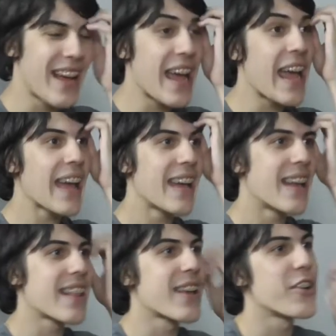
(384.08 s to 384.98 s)
Ayer
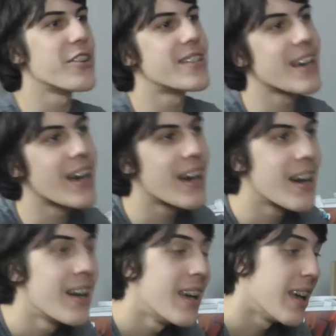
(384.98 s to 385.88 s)
is a good
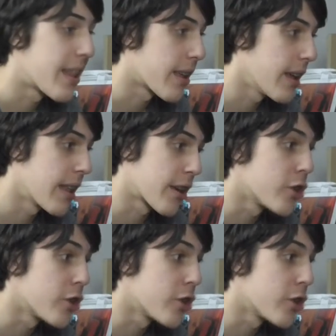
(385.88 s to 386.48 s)
is